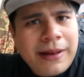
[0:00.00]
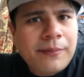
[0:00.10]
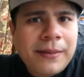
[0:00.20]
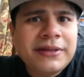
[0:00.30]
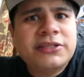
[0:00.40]

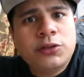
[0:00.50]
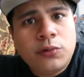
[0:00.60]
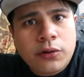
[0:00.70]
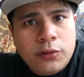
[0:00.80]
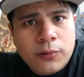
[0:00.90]
make maybe
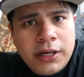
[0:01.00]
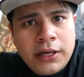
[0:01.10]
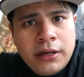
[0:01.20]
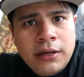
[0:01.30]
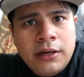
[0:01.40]
two or
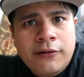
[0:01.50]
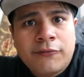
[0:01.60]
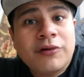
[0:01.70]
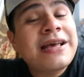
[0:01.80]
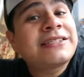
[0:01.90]
three
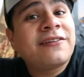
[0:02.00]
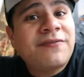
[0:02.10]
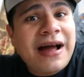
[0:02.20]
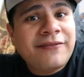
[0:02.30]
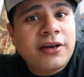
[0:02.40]
for less than
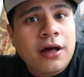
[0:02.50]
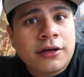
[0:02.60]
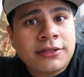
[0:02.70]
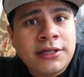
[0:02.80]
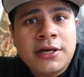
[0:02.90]
five
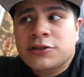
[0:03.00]
dollars.